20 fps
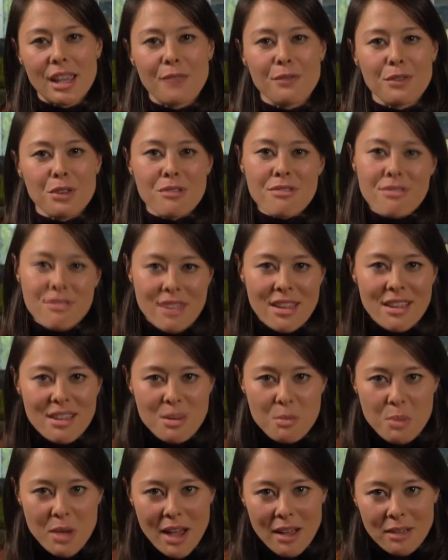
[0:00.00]
If you
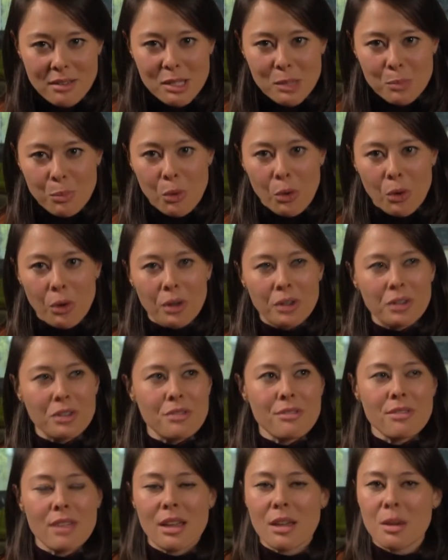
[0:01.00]
think about sport,
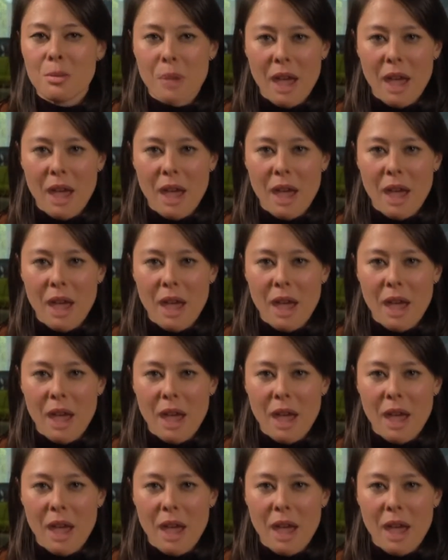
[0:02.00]
you think